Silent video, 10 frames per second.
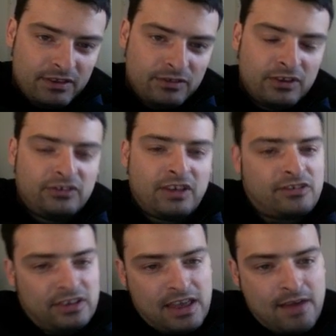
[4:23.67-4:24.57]

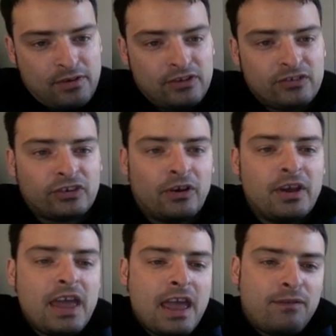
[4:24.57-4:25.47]
assessing the evidence. So
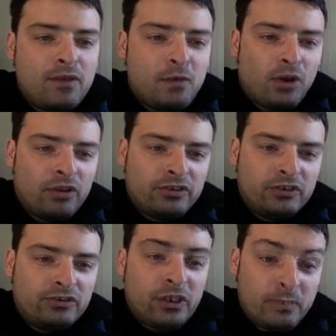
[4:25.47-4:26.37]
if you want to
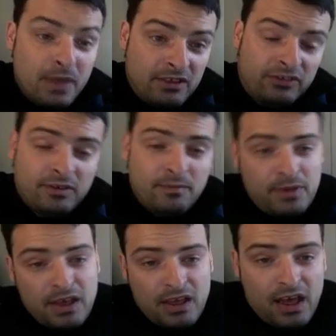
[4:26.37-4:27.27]
submit some
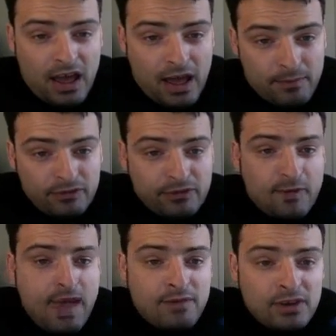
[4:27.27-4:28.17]

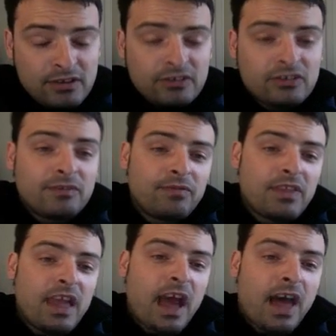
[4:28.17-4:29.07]
evidence,
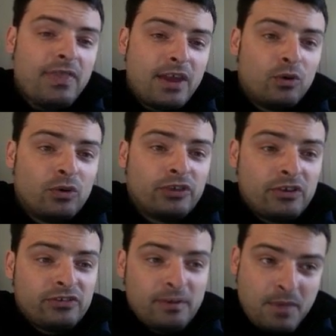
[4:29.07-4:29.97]
and then also
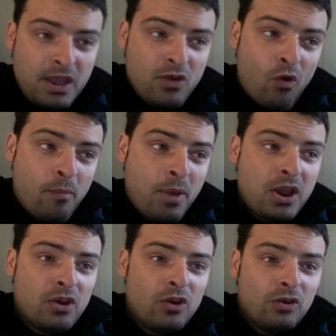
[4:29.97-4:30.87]
submit your
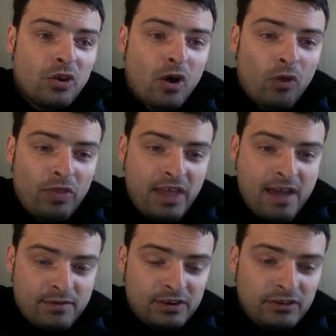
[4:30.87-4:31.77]
opinion on the
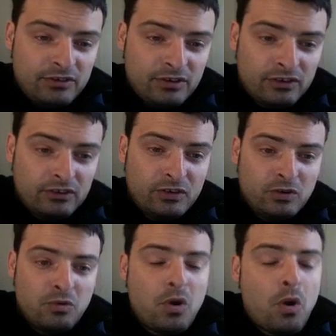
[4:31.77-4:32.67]
evidence as
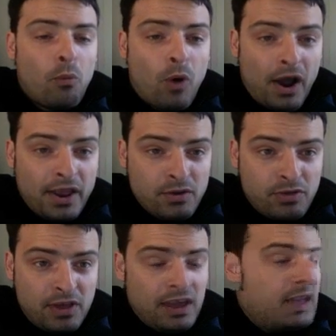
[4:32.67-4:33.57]
to why you
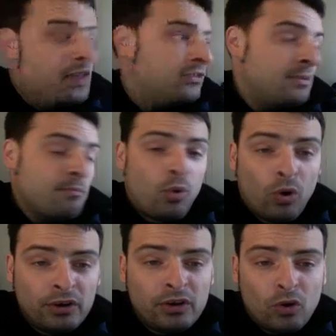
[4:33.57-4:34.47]
think it's
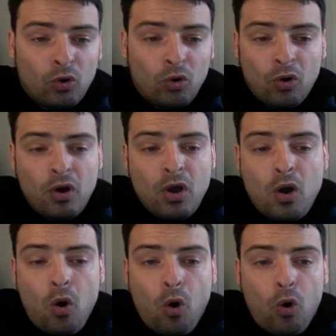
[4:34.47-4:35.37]
important, or
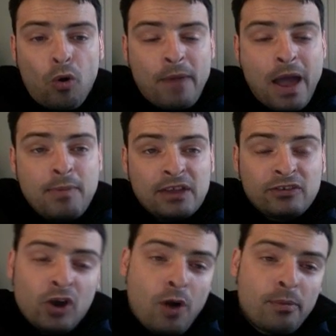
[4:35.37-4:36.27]
maybe it's
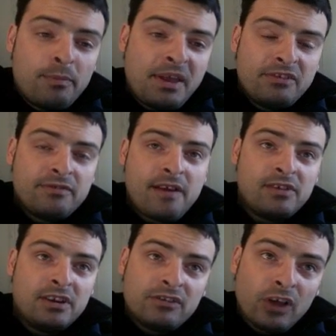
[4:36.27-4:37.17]
a common piece of
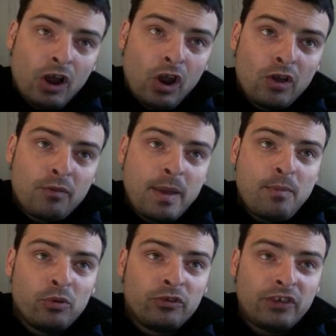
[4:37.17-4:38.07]
evidence that a lot of
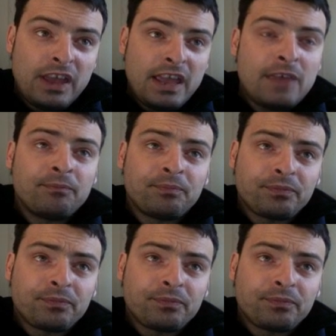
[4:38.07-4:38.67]
people see,